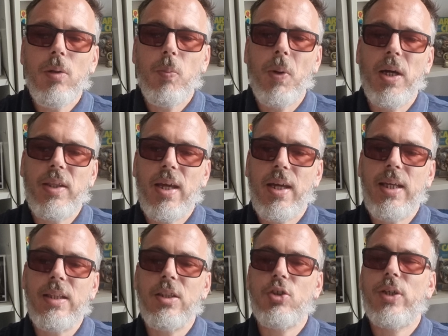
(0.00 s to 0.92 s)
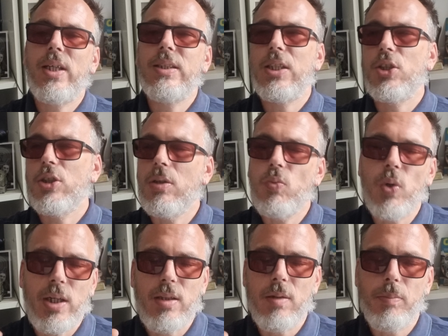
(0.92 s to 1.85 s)
by there in the transition,
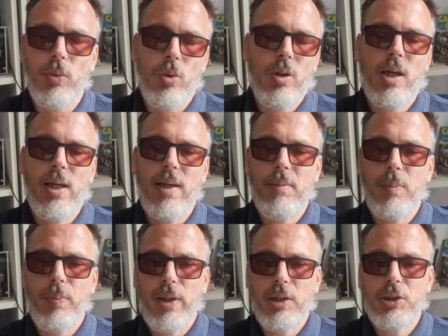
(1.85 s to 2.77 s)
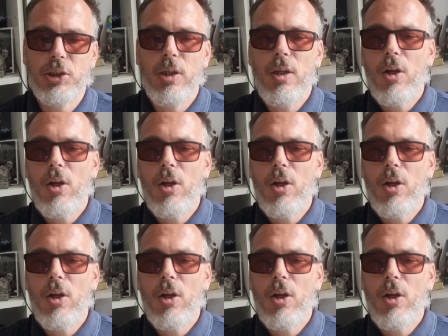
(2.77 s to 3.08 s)
winning the ball high up the pitch.